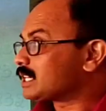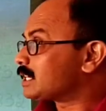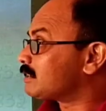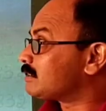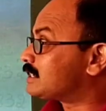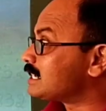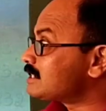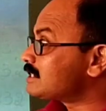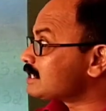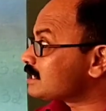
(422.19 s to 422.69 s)

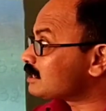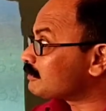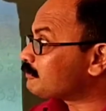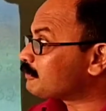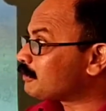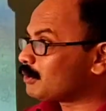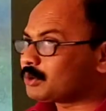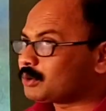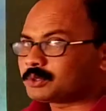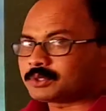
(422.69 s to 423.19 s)
This is the
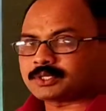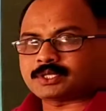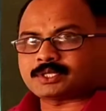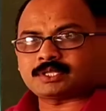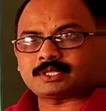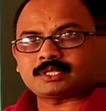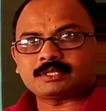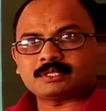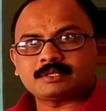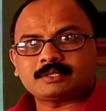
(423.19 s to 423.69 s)

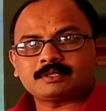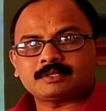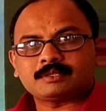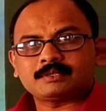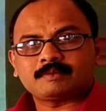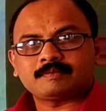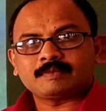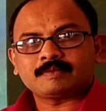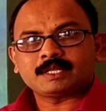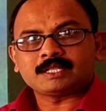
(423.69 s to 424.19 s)
force.
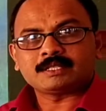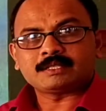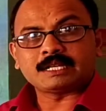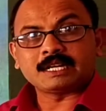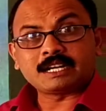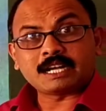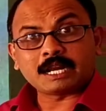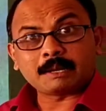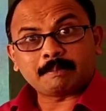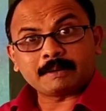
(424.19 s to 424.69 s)

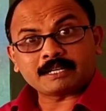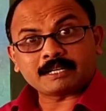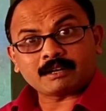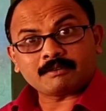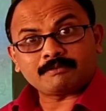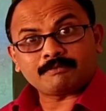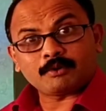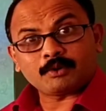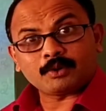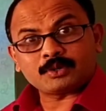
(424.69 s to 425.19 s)
Centripetal
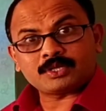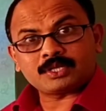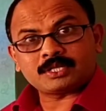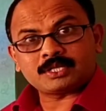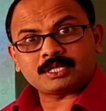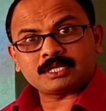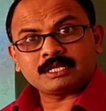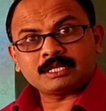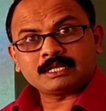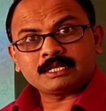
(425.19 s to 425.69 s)

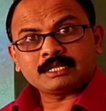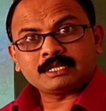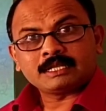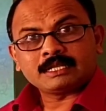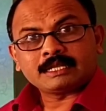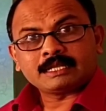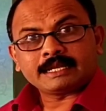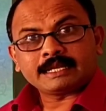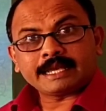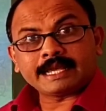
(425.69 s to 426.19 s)
force
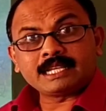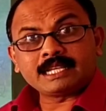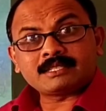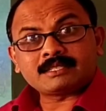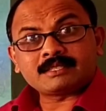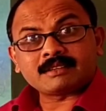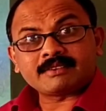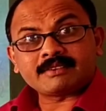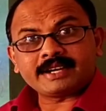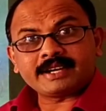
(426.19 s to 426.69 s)
is
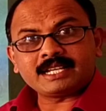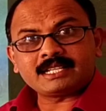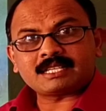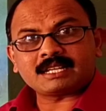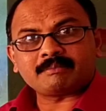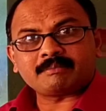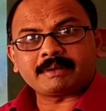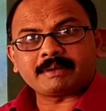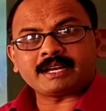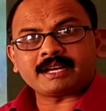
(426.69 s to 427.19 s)
the
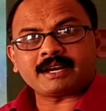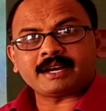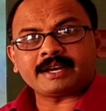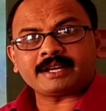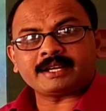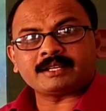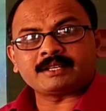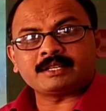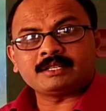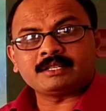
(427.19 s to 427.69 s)
reason
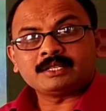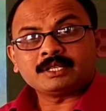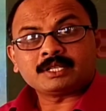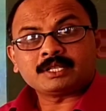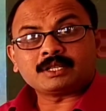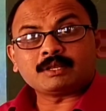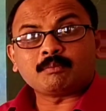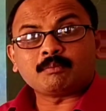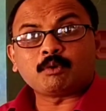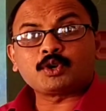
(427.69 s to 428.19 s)

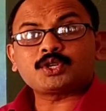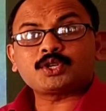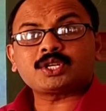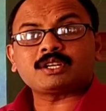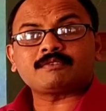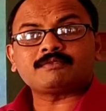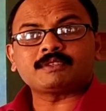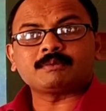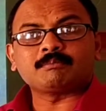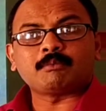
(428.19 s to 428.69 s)
behind the motion
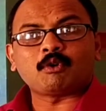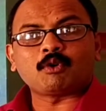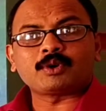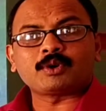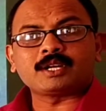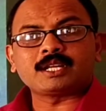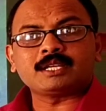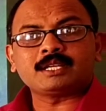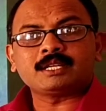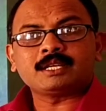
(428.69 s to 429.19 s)
of the
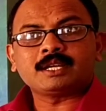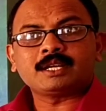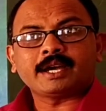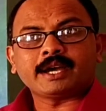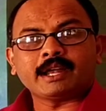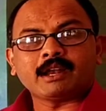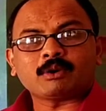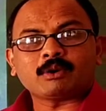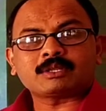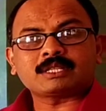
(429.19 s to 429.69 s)
body
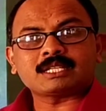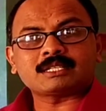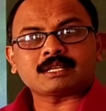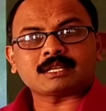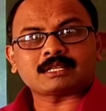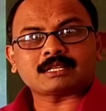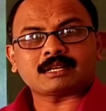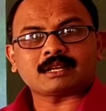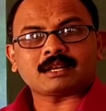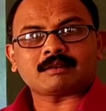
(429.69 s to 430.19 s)
along the
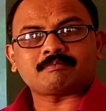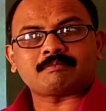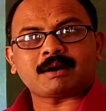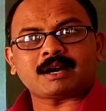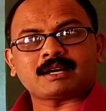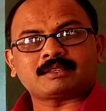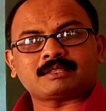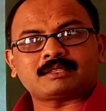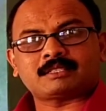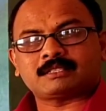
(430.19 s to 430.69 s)
circular
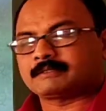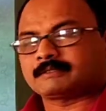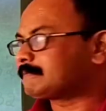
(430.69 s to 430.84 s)
path.